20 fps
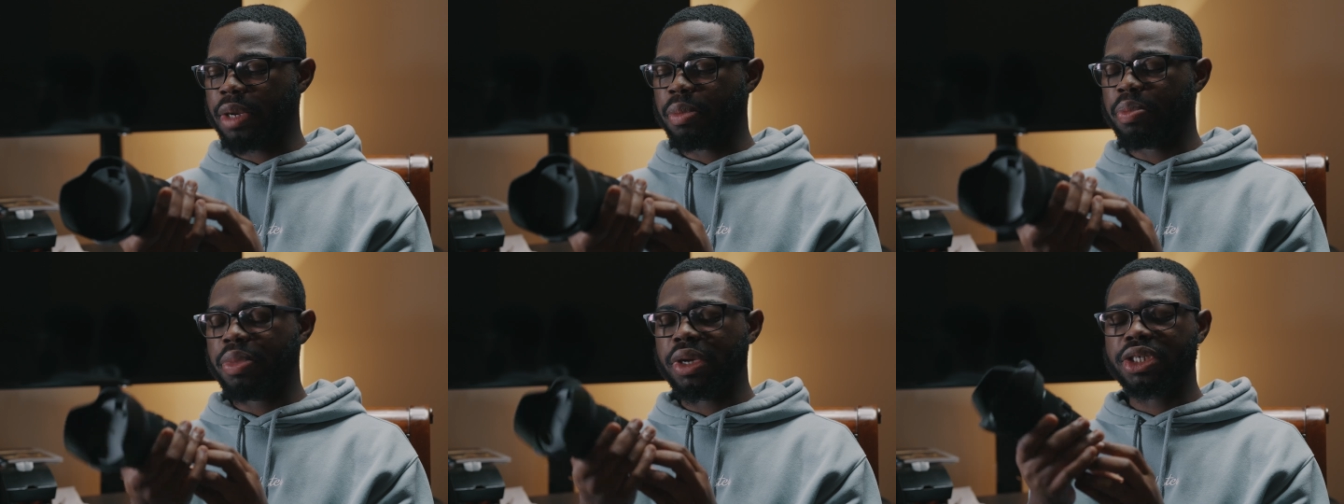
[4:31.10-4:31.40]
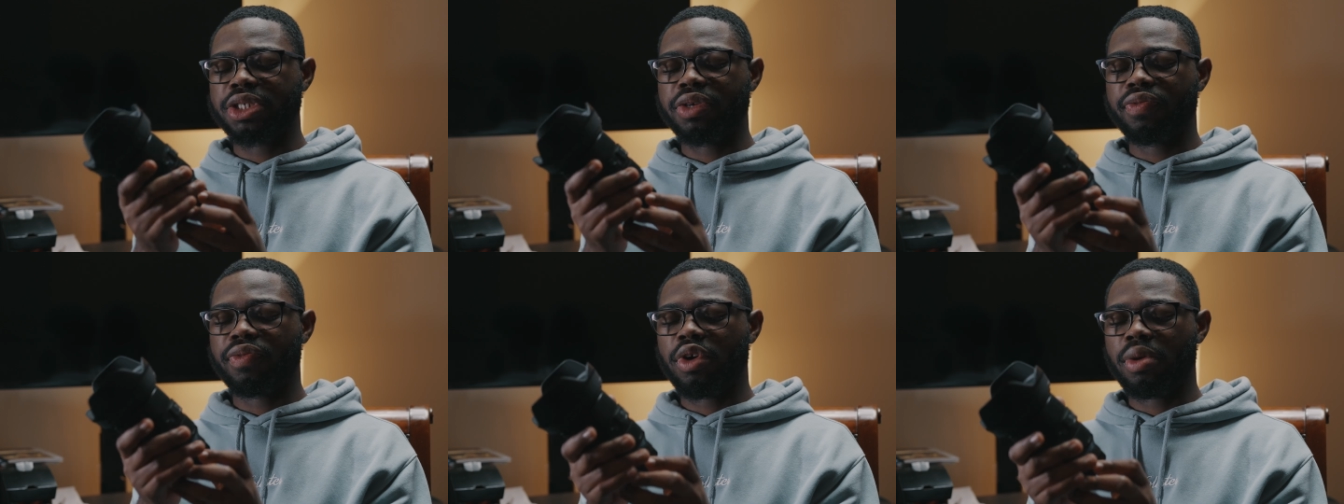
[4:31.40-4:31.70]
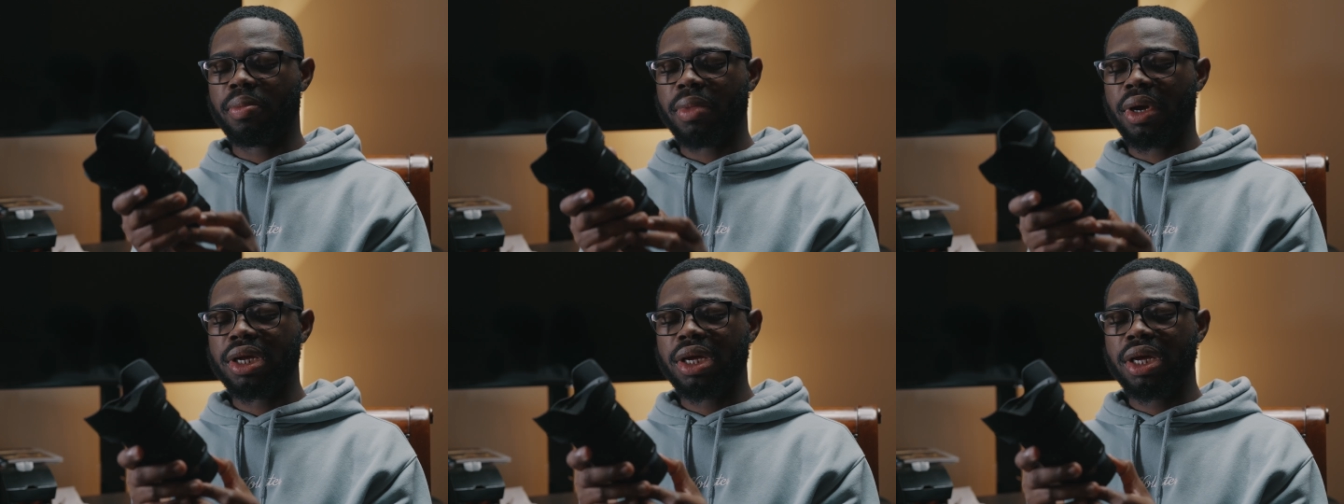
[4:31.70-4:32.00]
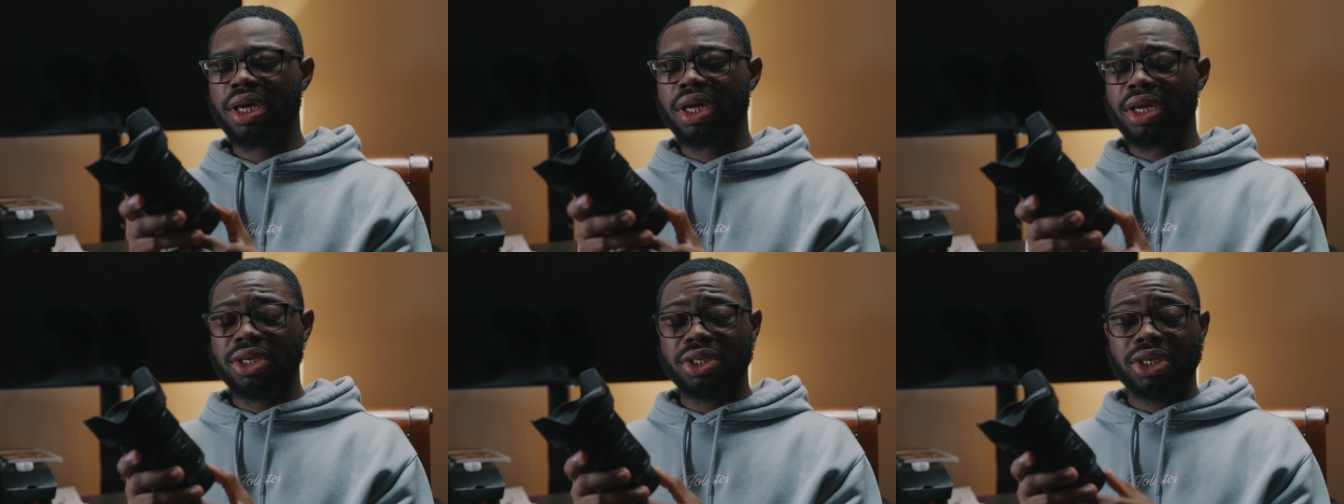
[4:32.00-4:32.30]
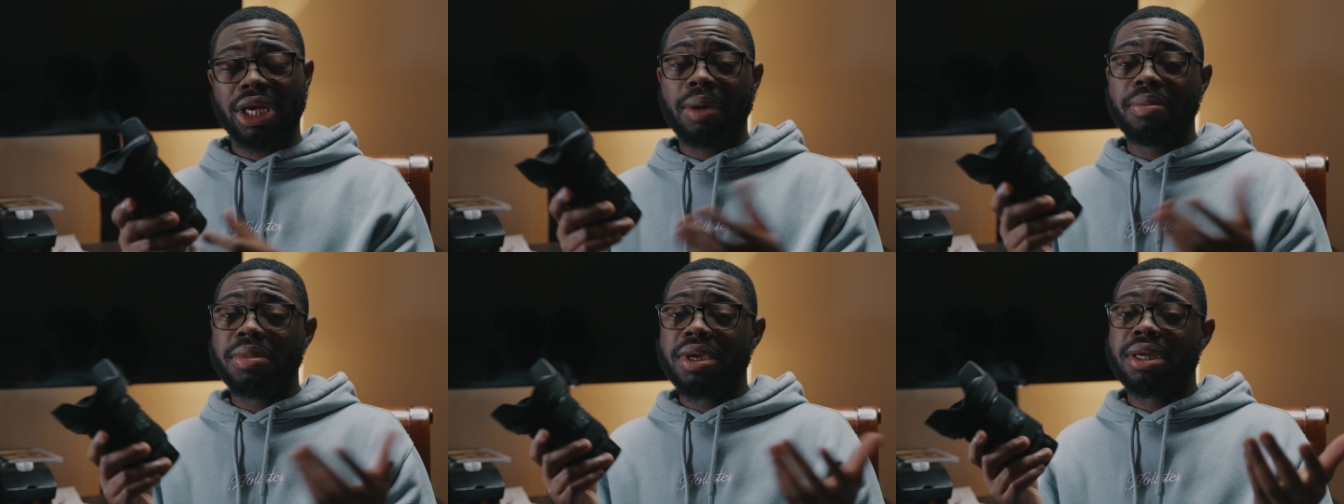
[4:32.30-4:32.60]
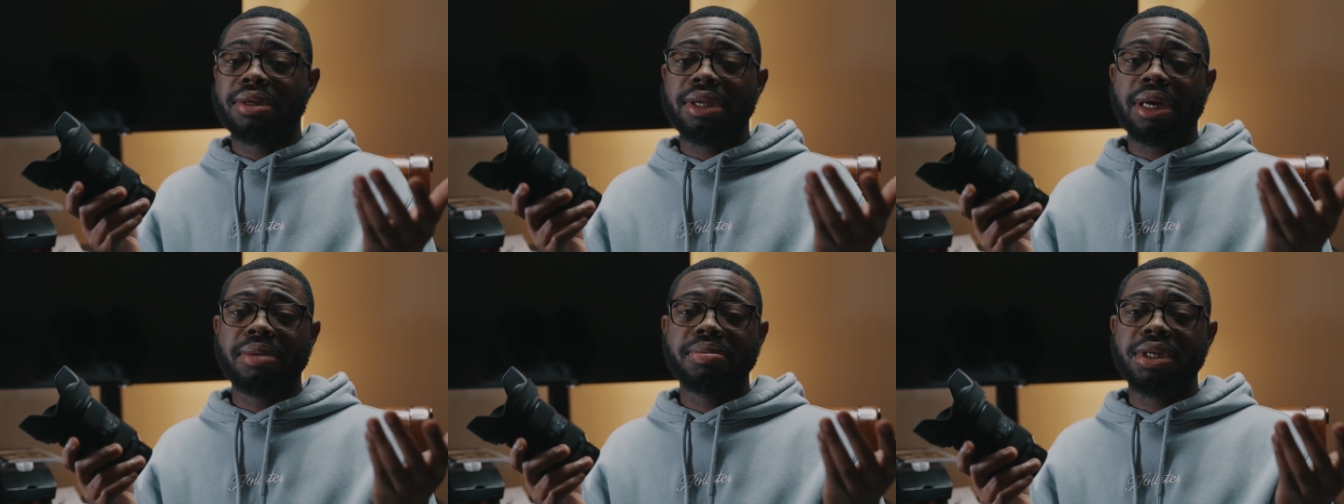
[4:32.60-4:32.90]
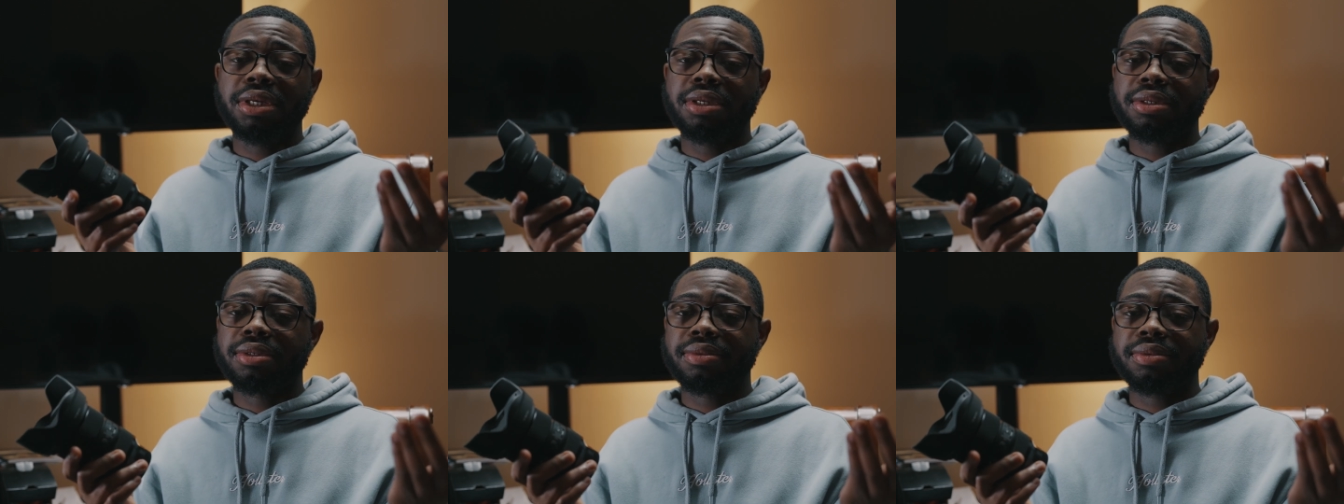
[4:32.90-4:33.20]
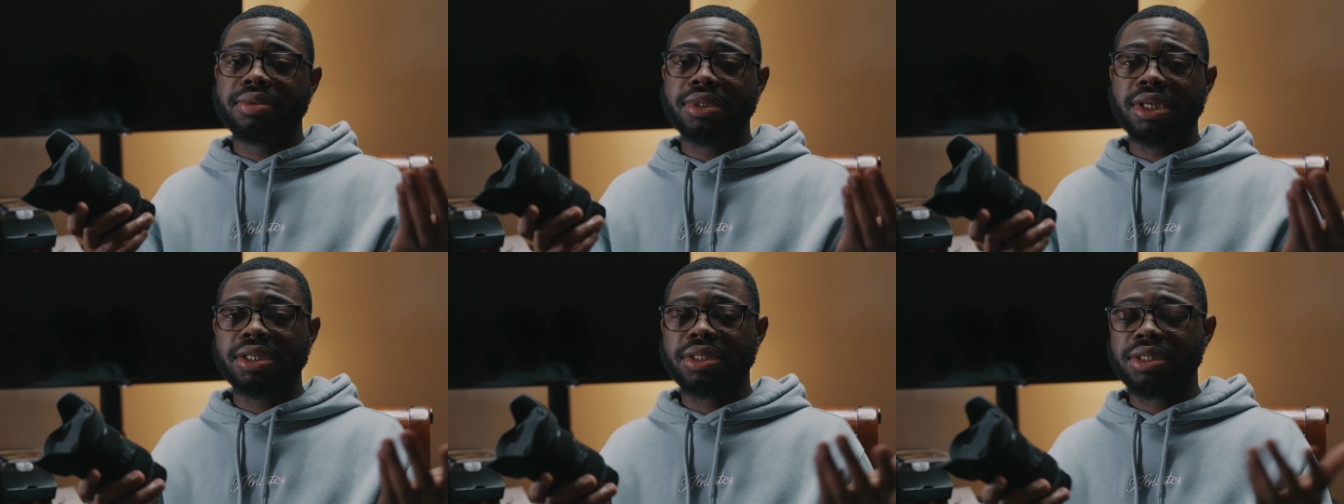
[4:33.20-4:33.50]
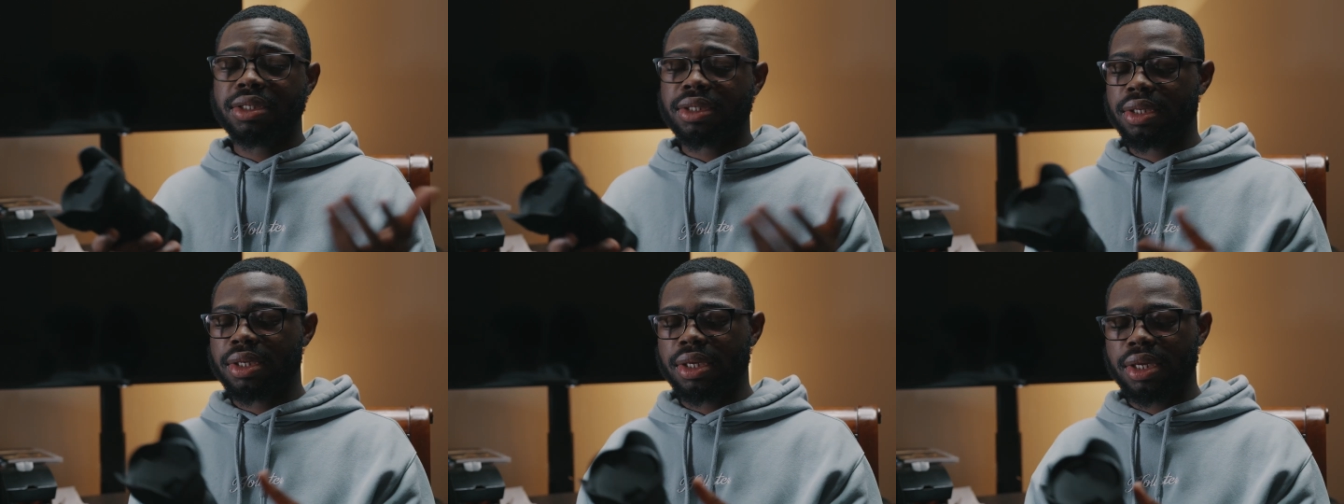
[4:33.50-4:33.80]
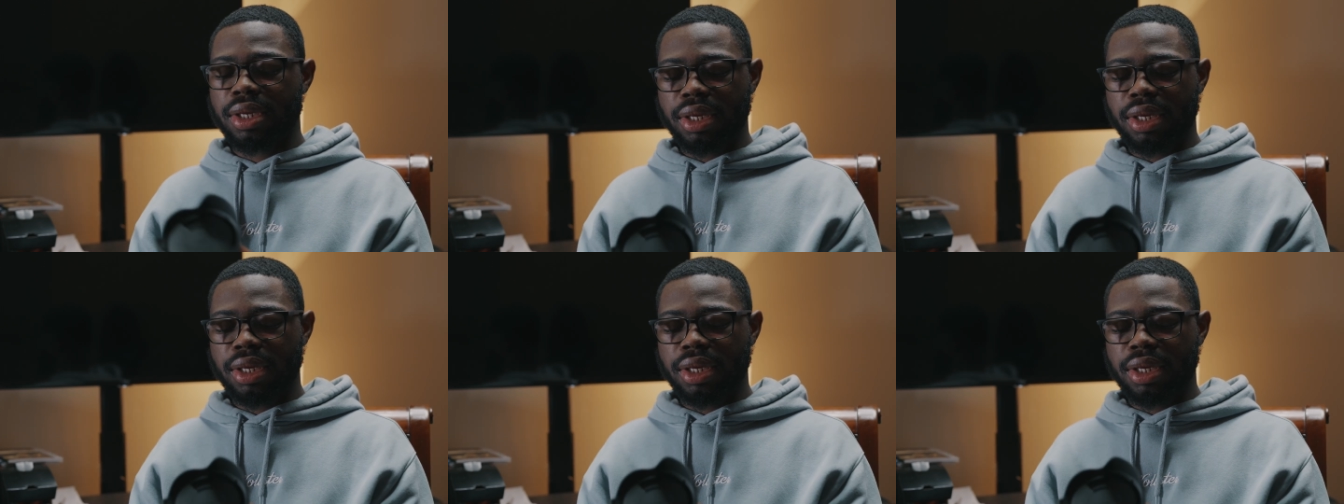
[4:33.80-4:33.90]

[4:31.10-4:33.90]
picture format. So I mean, listen,